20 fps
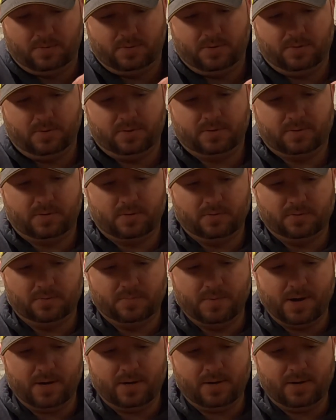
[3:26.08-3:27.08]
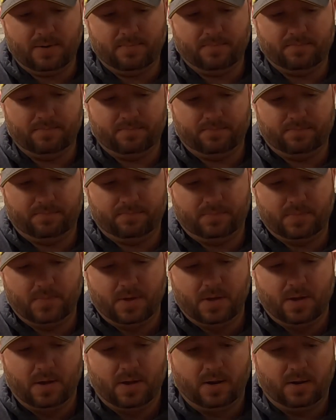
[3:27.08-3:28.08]
until it's closed back up.
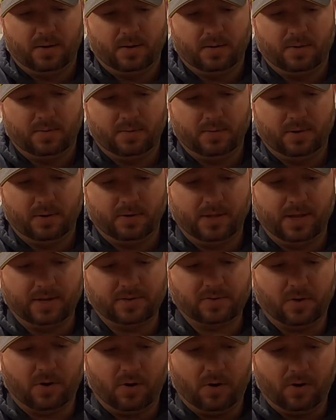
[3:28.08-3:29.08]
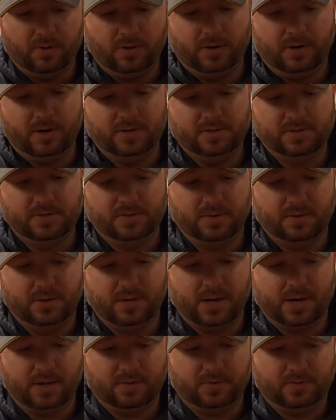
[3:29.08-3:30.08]
And that's all there is to it,
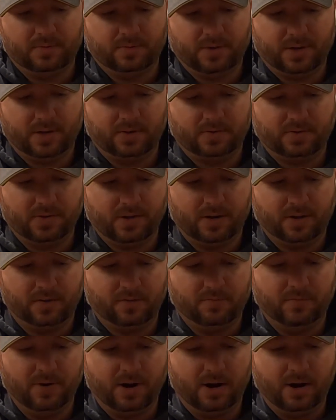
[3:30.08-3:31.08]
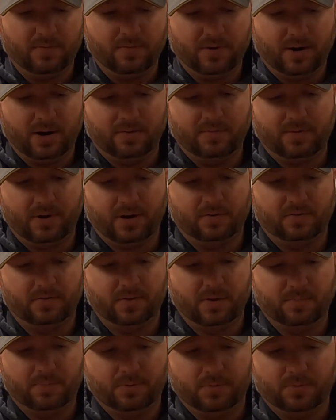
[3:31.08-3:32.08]
guys. Like I said, it's very, very, very
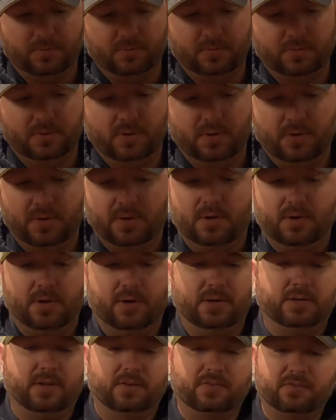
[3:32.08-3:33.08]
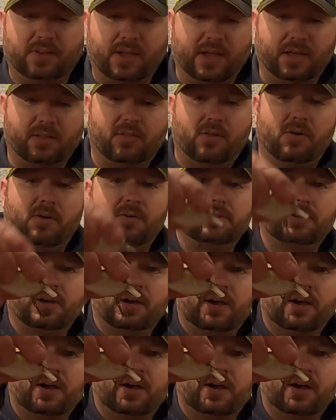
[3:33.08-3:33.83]
simple. It doesn't take a long